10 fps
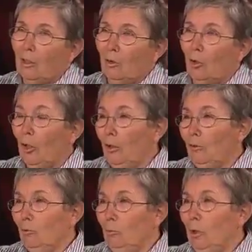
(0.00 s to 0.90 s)
what
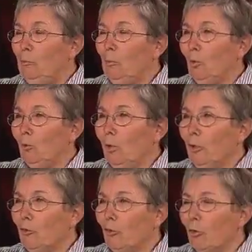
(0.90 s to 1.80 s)
people had
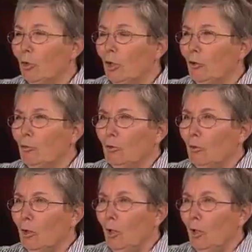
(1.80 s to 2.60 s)
sort of given,